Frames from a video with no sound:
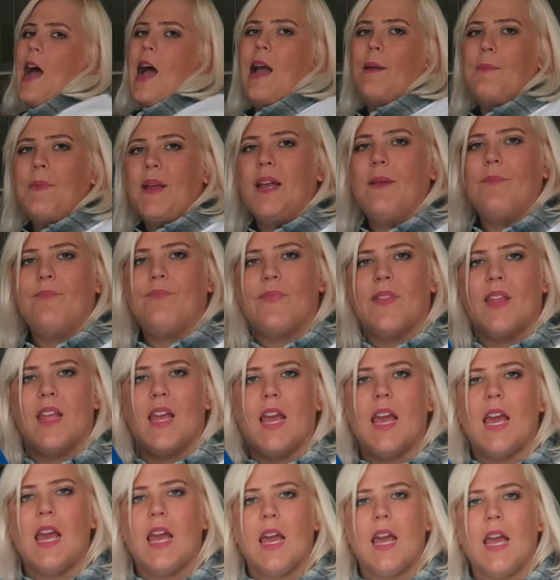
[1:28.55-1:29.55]
I mean,
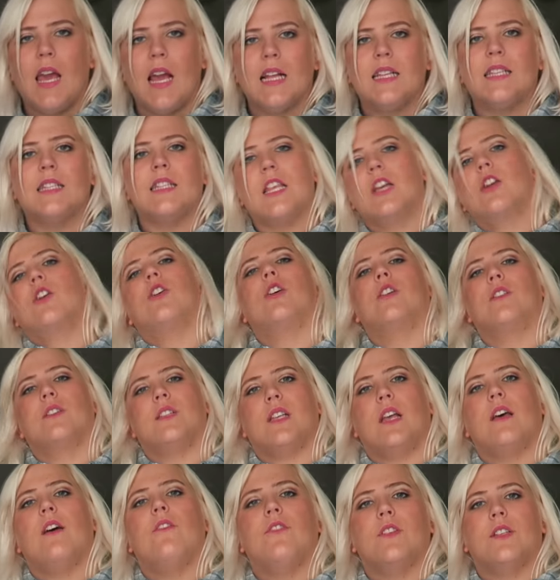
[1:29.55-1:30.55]
it's the
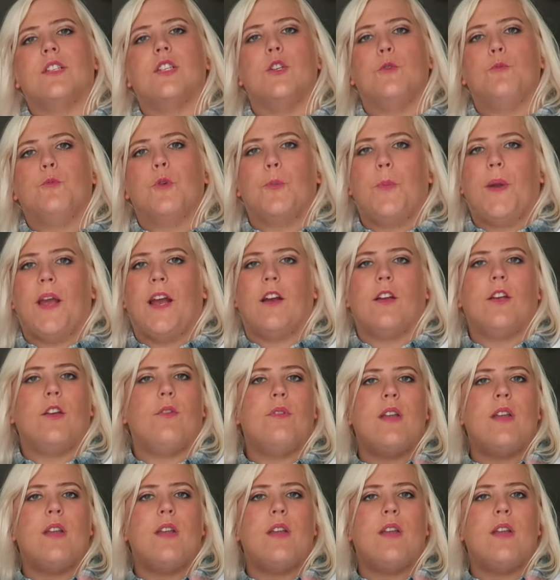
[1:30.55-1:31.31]
curse of a super pair.